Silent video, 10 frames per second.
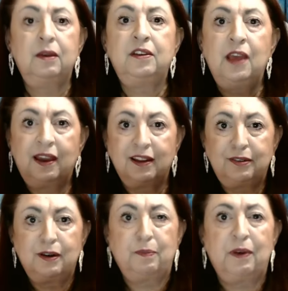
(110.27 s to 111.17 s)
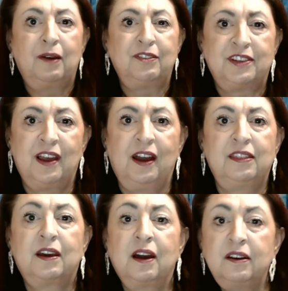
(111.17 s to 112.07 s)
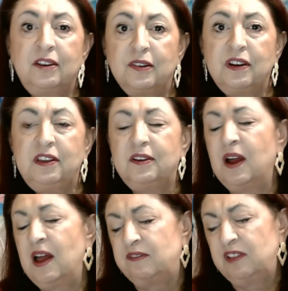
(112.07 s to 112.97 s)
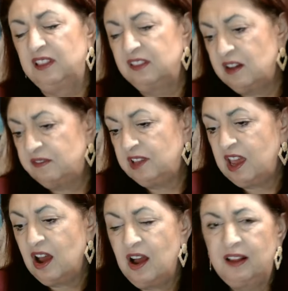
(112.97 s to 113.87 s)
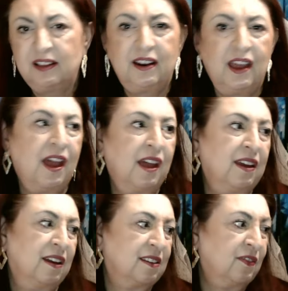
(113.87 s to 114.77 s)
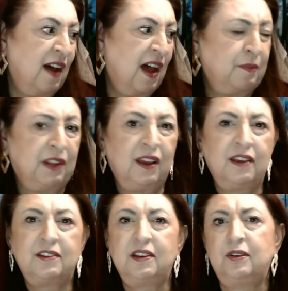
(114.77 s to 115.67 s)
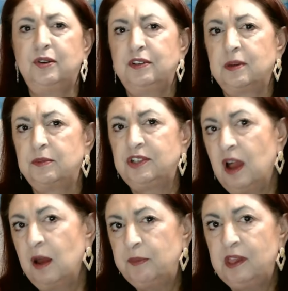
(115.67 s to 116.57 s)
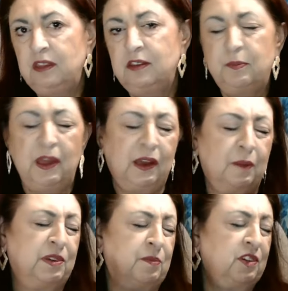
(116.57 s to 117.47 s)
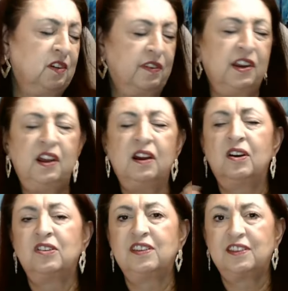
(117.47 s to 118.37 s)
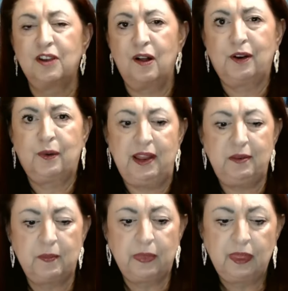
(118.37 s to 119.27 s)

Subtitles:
you take a trip outside the country, you have a lovely holiday, it's fabulous, you do some shopping, you pick up some souvenirs, it's all great.